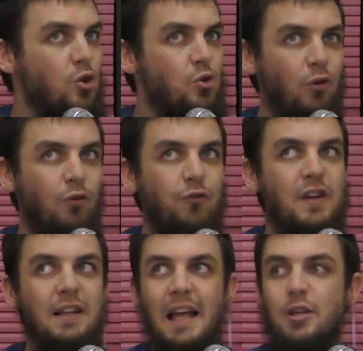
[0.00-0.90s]
you'll
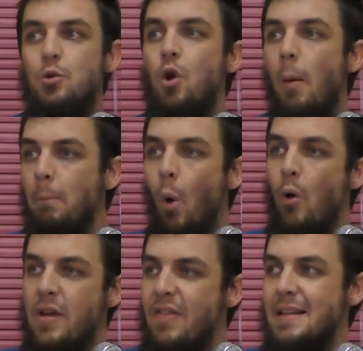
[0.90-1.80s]
feel like you got
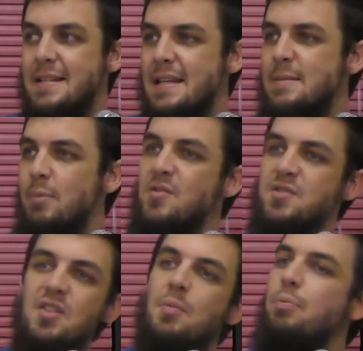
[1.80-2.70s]
more in that 6
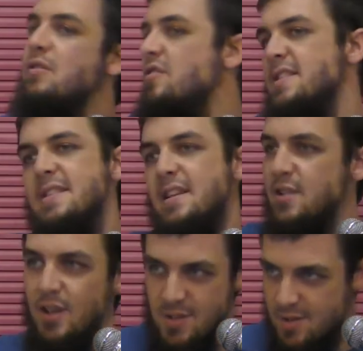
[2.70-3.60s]
months than the previous
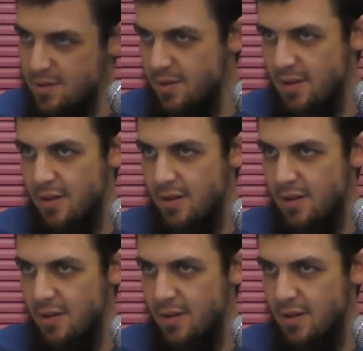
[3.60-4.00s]
6 years.